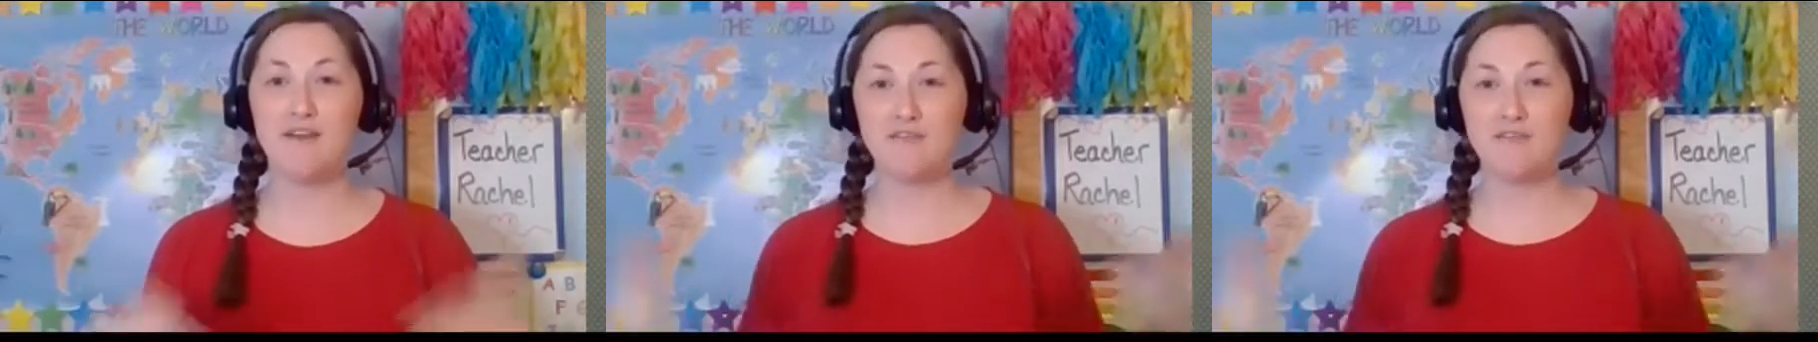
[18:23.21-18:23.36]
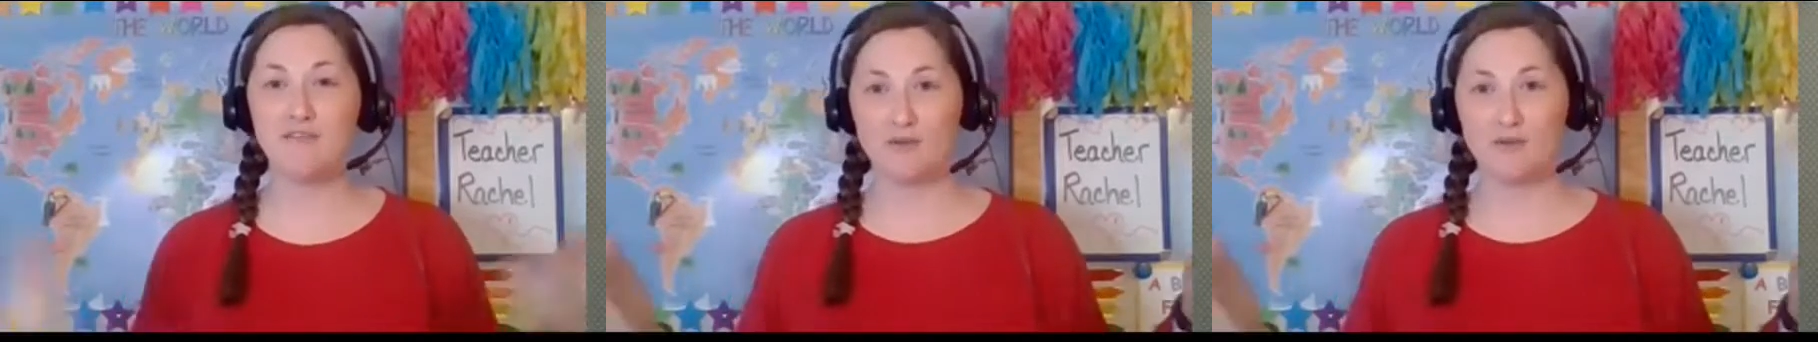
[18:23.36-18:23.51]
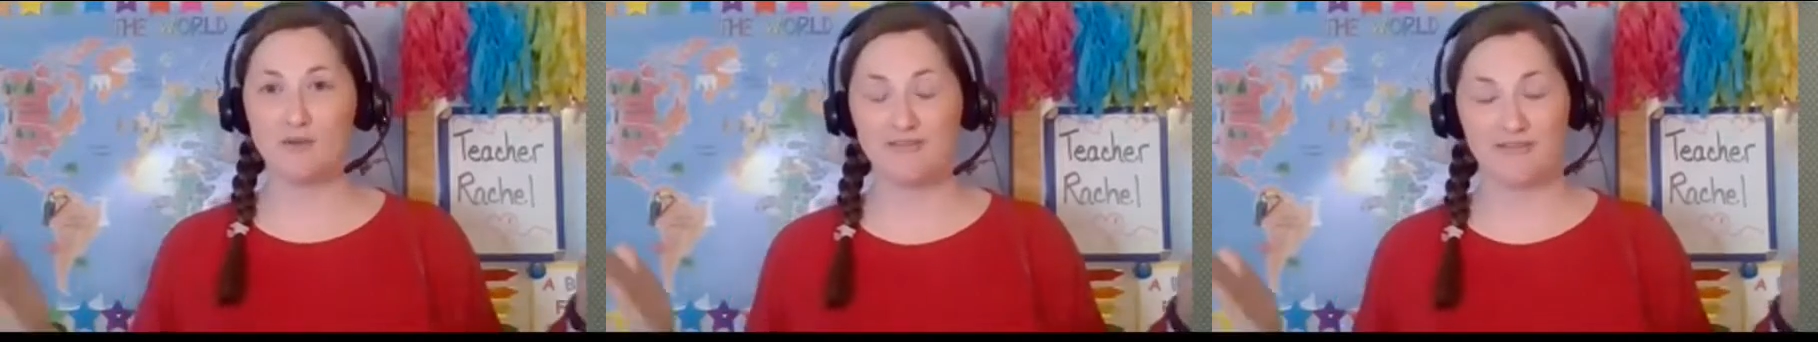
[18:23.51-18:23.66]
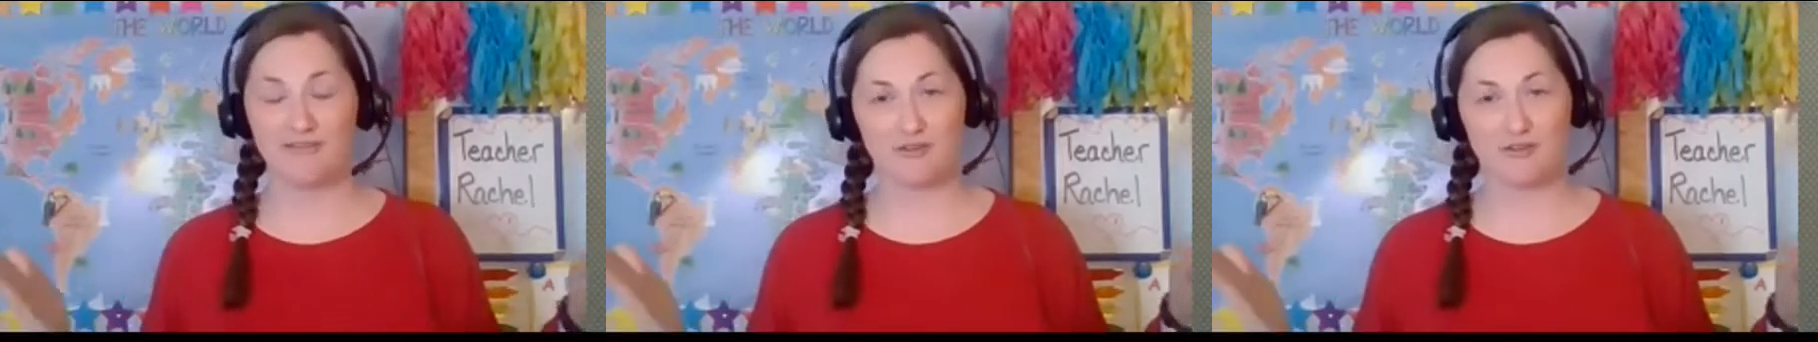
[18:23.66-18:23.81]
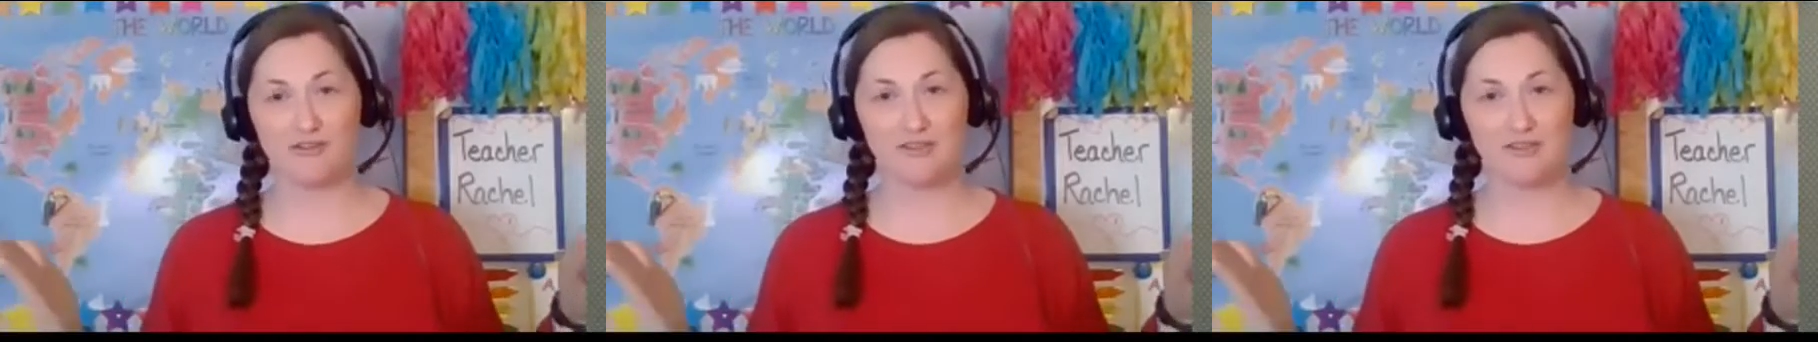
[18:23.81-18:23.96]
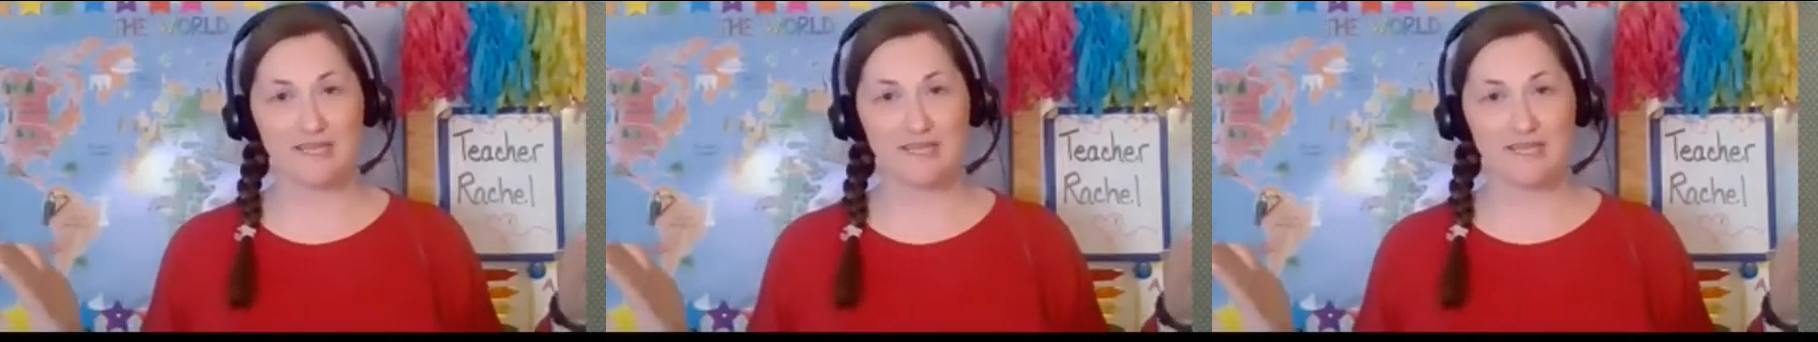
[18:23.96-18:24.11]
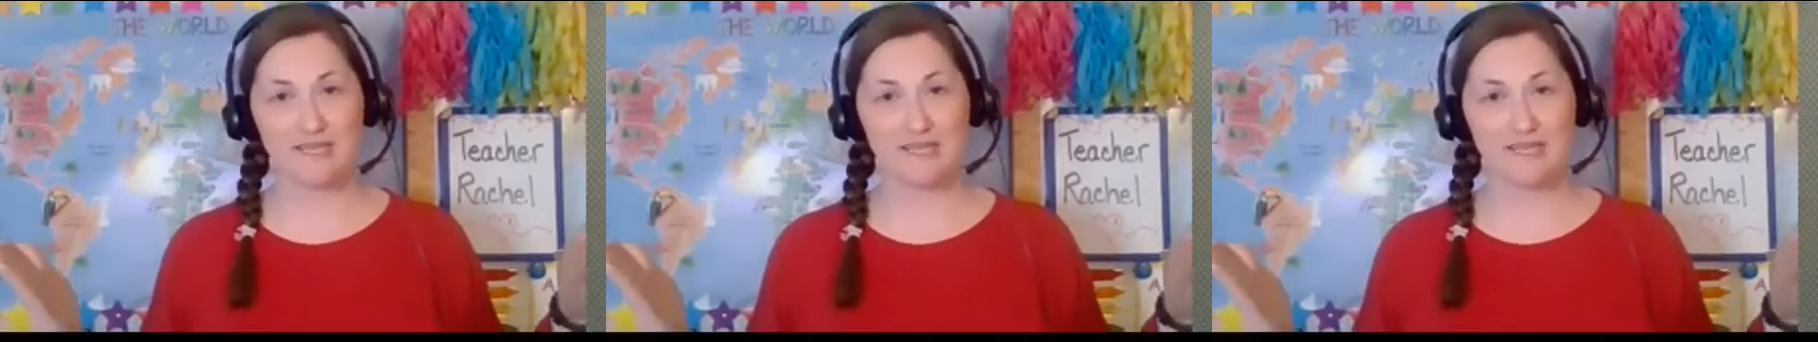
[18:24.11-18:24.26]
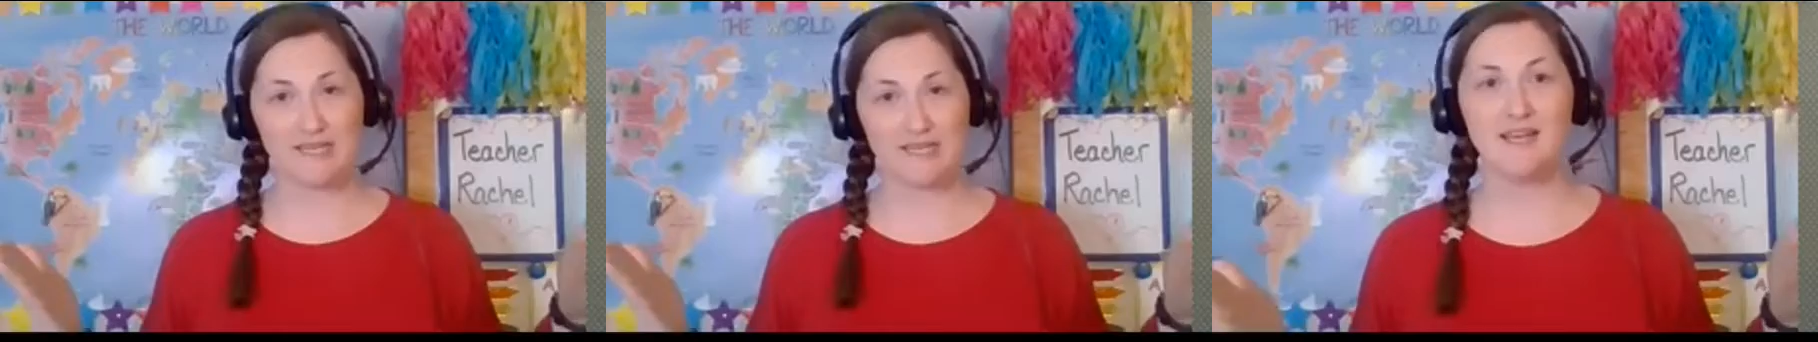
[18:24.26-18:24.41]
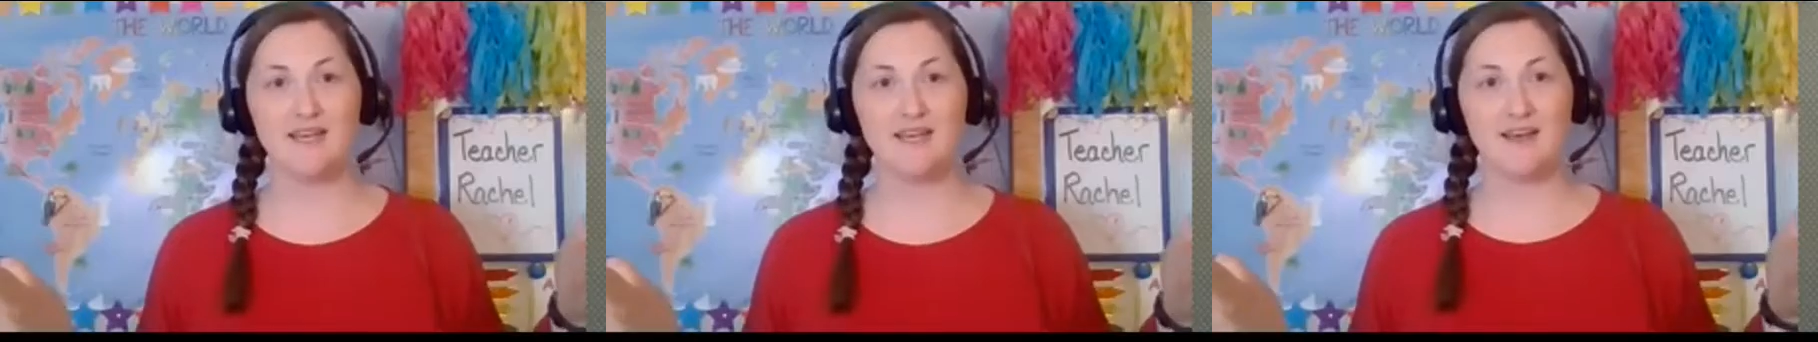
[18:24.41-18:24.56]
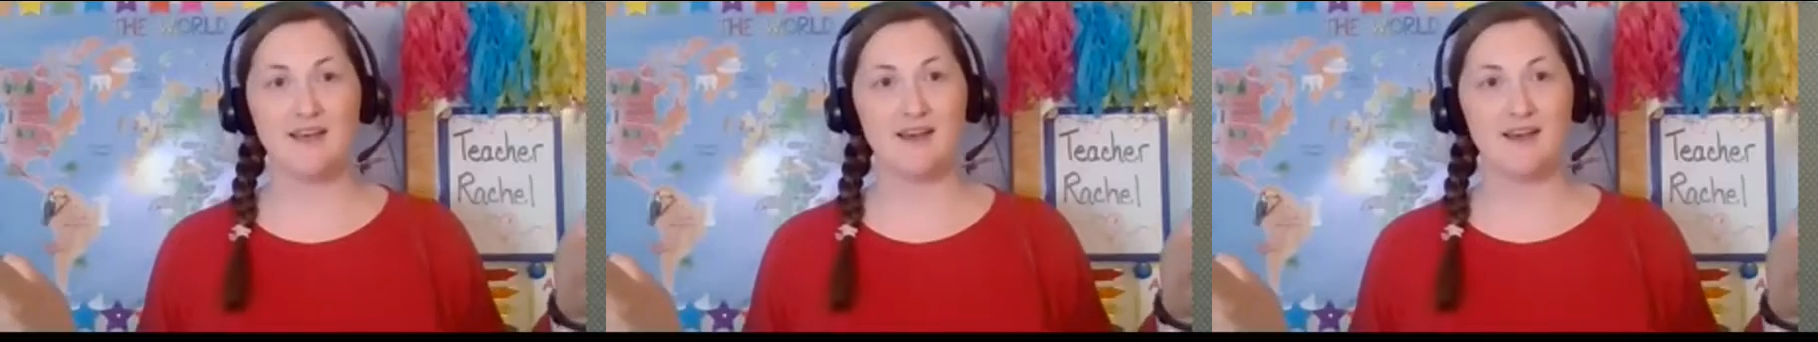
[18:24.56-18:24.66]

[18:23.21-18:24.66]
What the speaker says: referral link